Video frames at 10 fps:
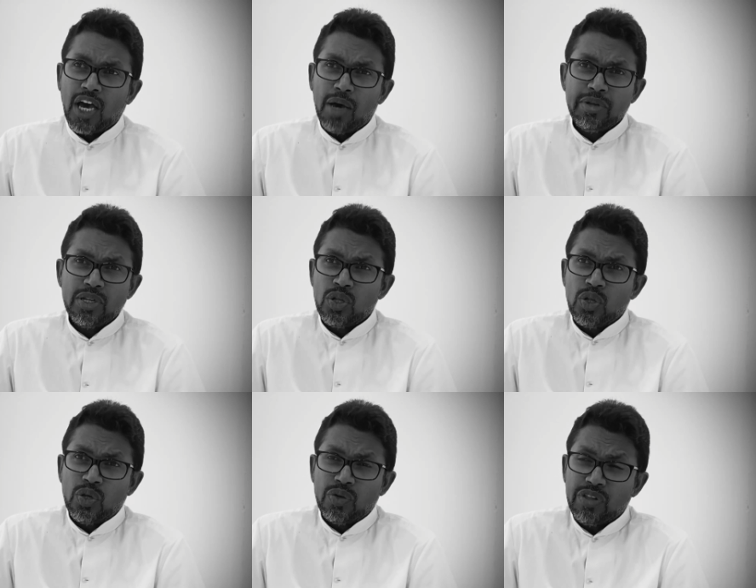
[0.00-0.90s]
I mean,
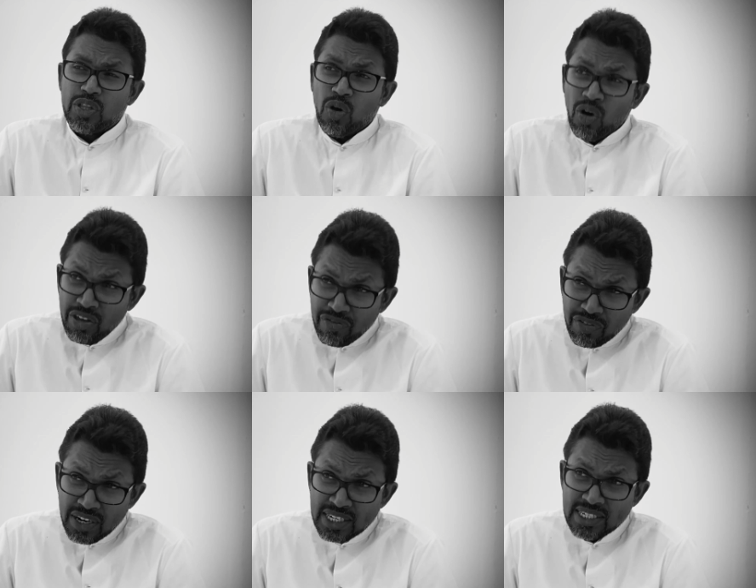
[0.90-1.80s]
with your
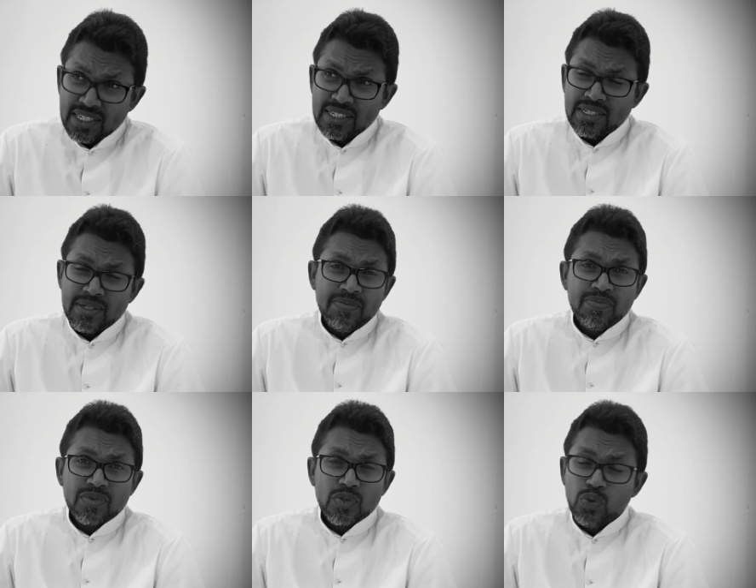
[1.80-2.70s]
effort,
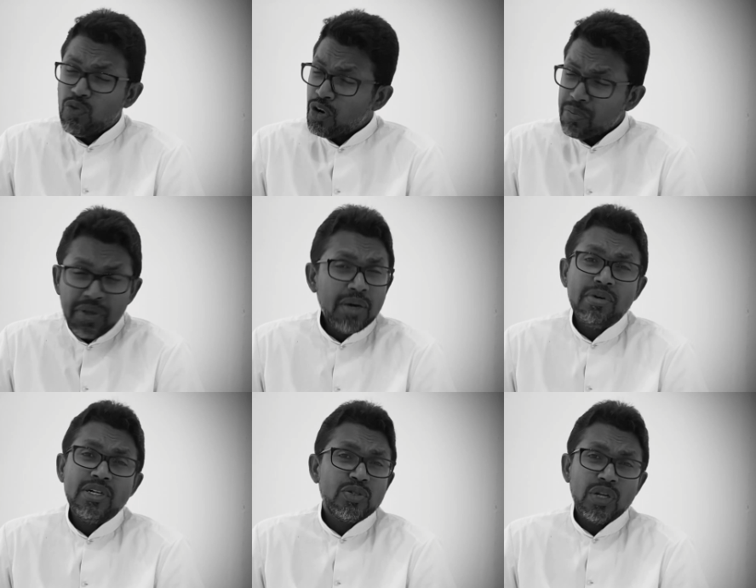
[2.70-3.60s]
you won't be
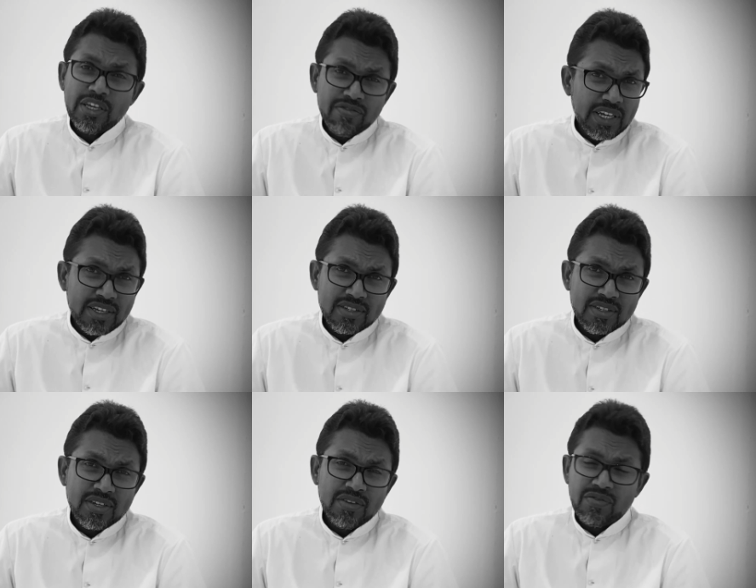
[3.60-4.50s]
able to leave things.
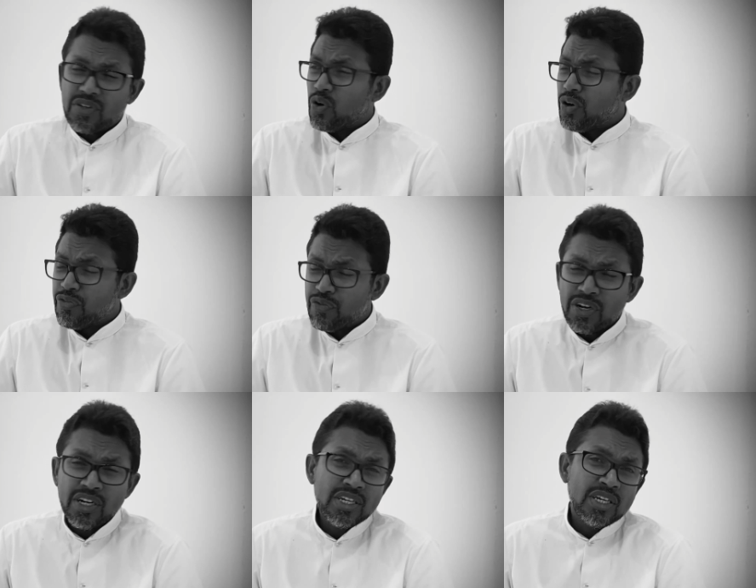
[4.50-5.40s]
With your
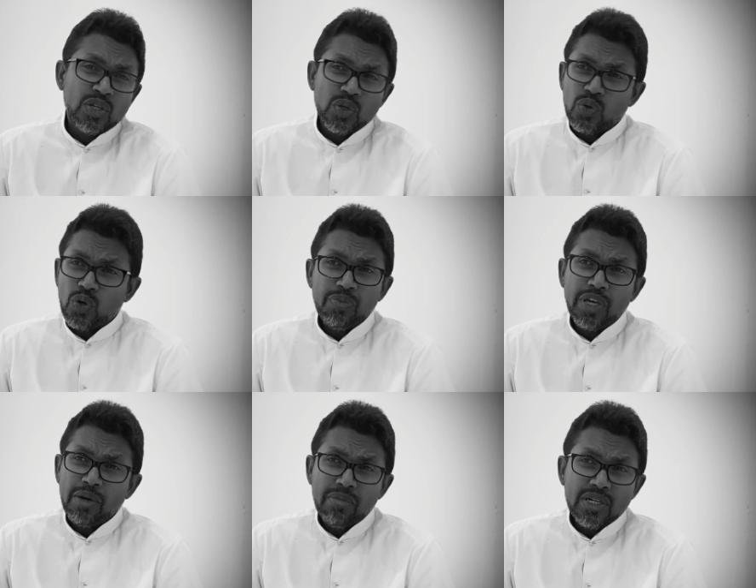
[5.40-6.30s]
effort, you won't be
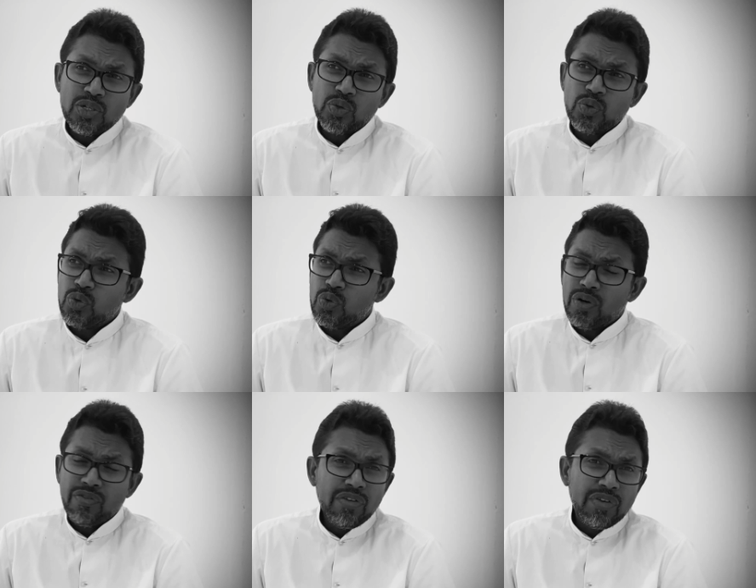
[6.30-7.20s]
able to do
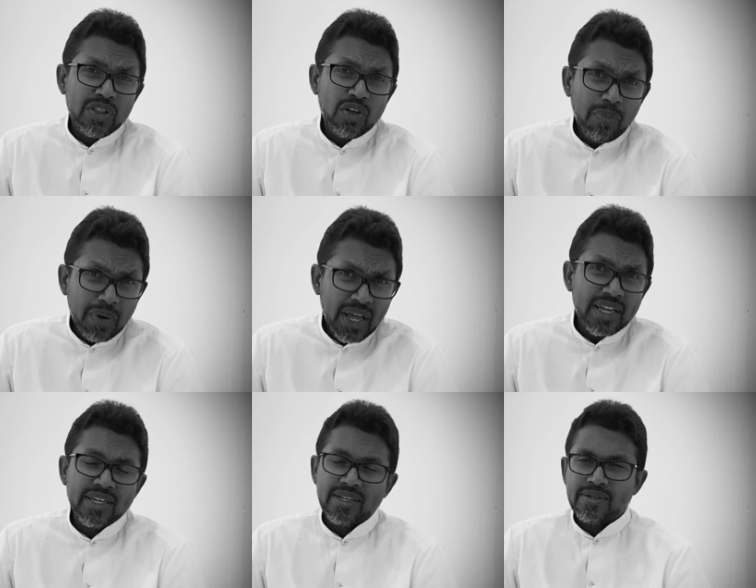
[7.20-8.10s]
away with your pride.